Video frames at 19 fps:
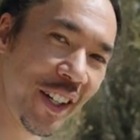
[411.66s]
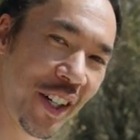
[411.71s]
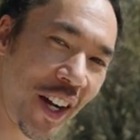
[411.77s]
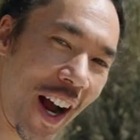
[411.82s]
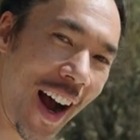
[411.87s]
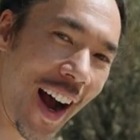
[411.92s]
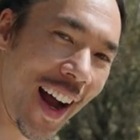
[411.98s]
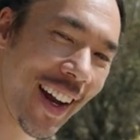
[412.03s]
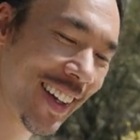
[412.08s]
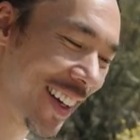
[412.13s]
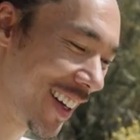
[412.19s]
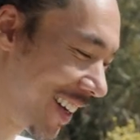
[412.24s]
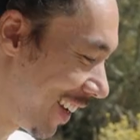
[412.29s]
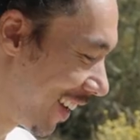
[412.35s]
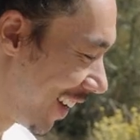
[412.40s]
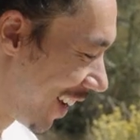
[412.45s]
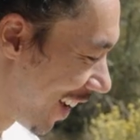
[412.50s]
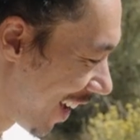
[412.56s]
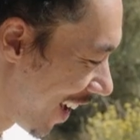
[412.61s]
shot
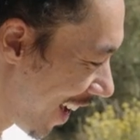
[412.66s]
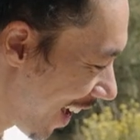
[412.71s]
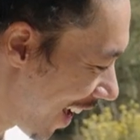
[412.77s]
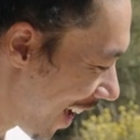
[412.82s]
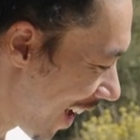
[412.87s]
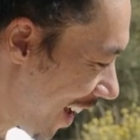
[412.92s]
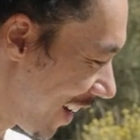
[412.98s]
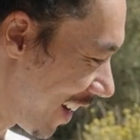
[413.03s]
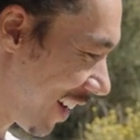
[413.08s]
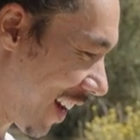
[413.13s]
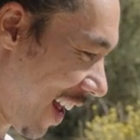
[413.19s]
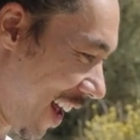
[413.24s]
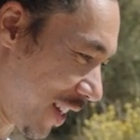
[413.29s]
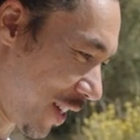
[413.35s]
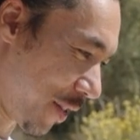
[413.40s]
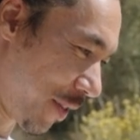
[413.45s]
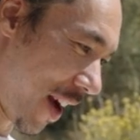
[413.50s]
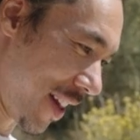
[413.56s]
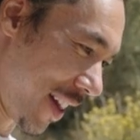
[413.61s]
and you
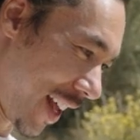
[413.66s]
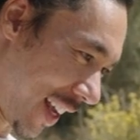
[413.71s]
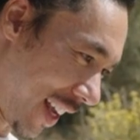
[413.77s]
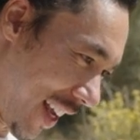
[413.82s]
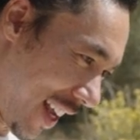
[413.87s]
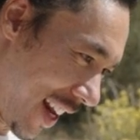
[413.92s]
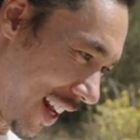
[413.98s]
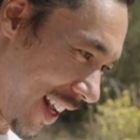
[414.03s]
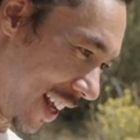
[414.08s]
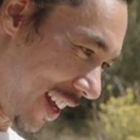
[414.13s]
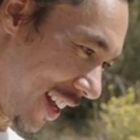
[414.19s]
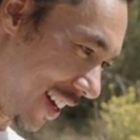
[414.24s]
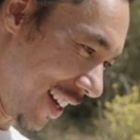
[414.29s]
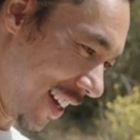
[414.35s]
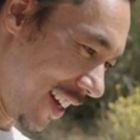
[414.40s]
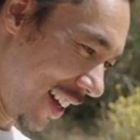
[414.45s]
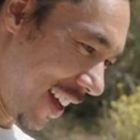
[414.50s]
dance around like an idiot